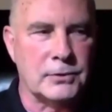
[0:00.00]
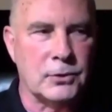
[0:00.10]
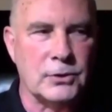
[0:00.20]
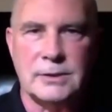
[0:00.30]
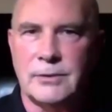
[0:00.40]

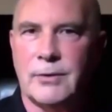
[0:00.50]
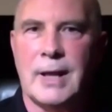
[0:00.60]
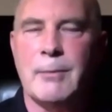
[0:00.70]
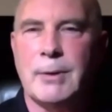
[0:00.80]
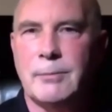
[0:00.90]
sources of
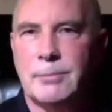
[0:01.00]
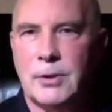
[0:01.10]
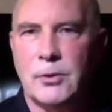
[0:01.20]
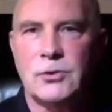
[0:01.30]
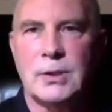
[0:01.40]
climate
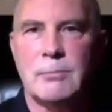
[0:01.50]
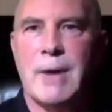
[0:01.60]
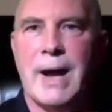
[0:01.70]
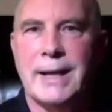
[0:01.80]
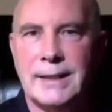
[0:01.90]

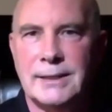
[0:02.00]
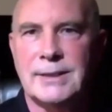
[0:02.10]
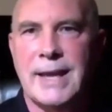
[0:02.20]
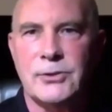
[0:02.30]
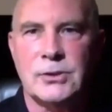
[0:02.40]
pollution, mining
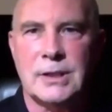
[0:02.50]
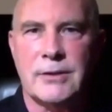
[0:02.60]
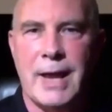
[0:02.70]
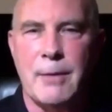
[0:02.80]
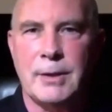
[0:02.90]
disasters that
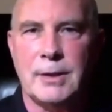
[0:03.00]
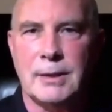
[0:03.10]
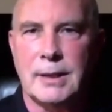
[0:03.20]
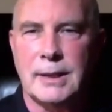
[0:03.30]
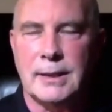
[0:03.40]
have happened
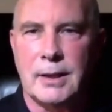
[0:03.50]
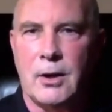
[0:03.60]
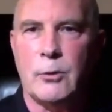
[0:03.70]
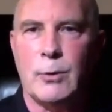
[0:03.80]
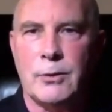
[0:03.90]
and
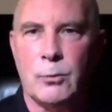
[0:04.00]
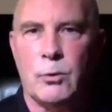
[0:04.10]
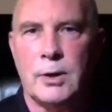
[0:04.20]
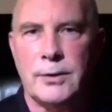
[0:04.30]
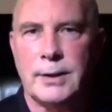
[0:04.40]
all around the
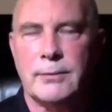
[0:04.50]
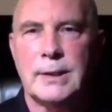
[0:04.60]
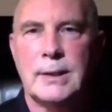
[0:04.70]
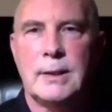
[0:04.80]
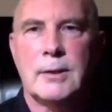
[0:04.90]
world and have